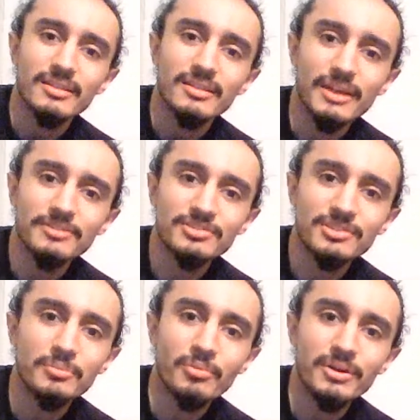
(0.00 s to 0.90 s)
live
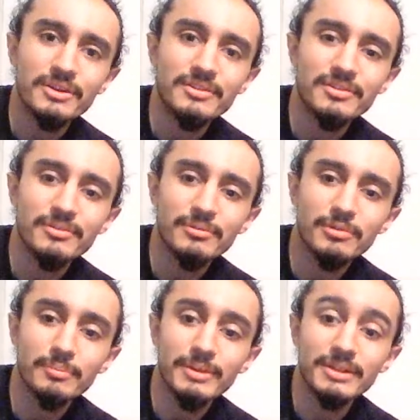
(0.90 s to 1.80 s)
stream one
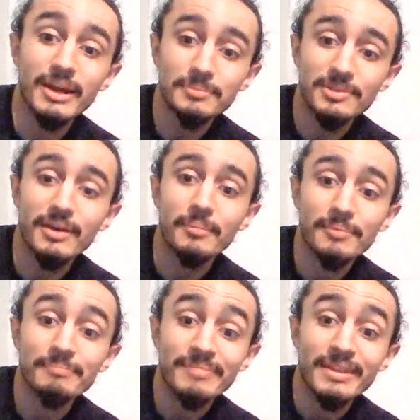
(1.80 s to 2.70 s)
with my
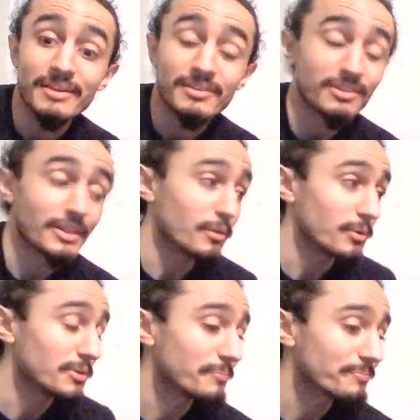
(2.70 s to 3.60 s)
laptop, so that
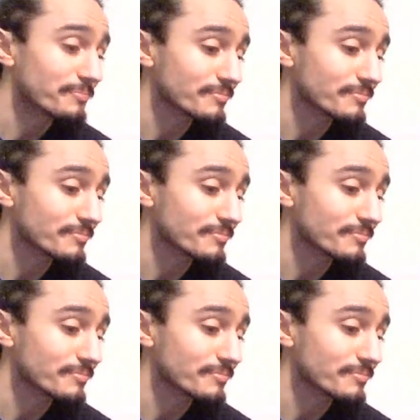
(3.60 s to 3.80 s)
would